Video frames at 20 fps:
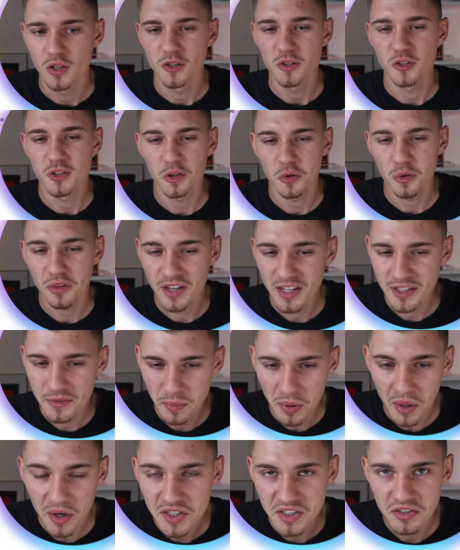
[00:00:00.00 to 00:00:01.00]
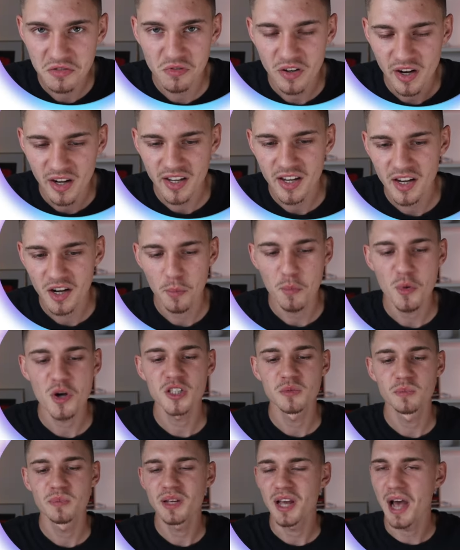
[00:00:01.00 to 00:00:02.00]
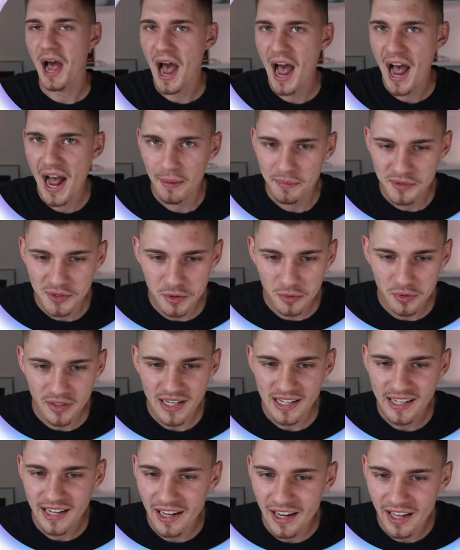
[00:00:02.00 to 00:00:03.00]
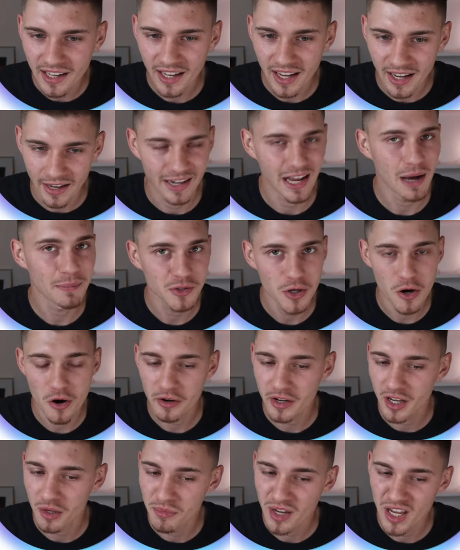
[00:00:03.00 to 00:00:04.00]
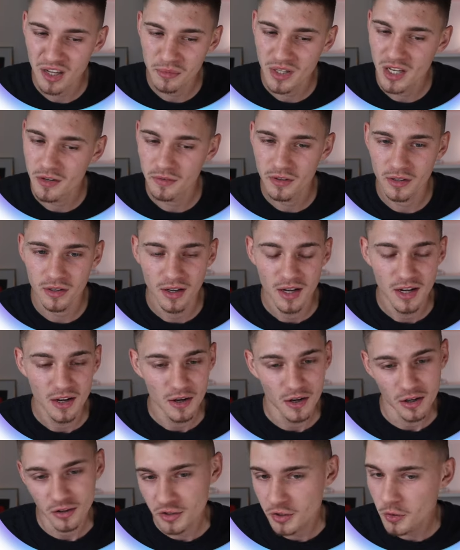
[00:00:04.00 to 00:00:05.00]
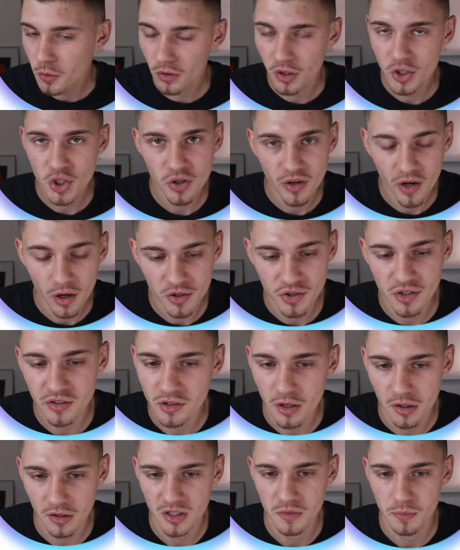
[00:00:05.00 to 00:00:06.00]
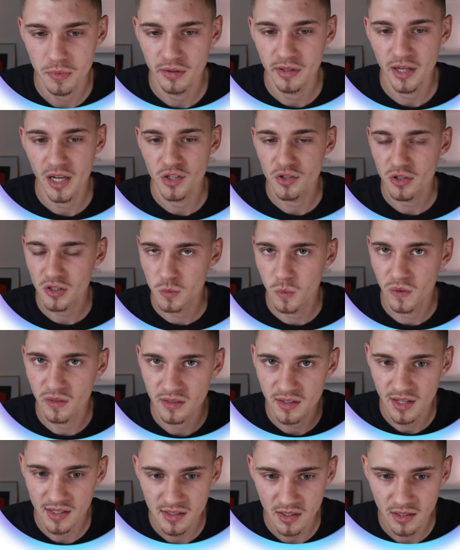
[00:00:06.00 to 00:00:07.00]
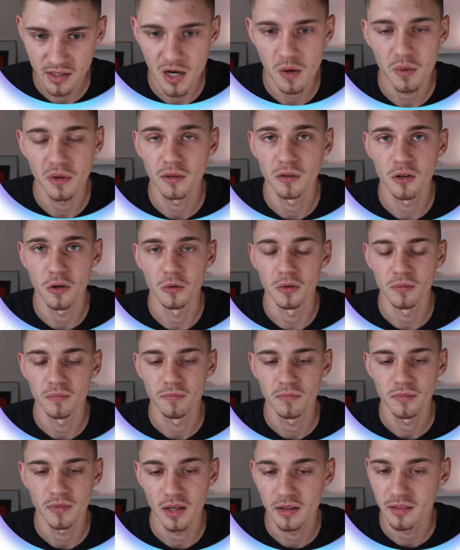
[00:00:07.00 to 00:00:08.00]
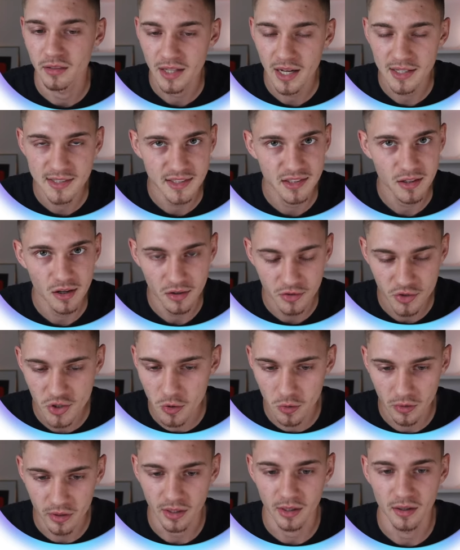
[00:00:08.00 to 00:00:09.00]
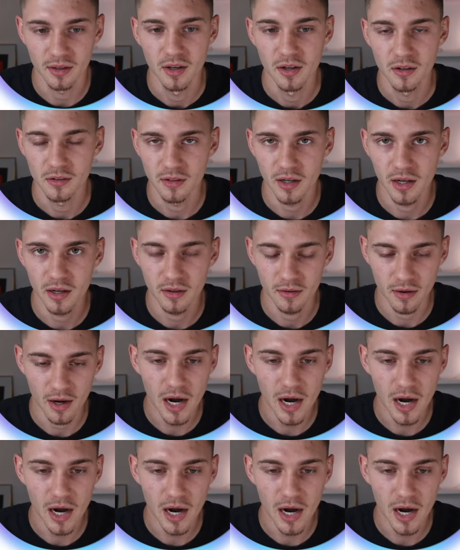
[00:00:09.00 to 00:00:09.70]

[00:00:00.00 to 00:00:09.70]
So this person right here must be absolutely killing it. And I'm talking maybe even $200 or $300 per day just with this account alone. And that's not joking, right?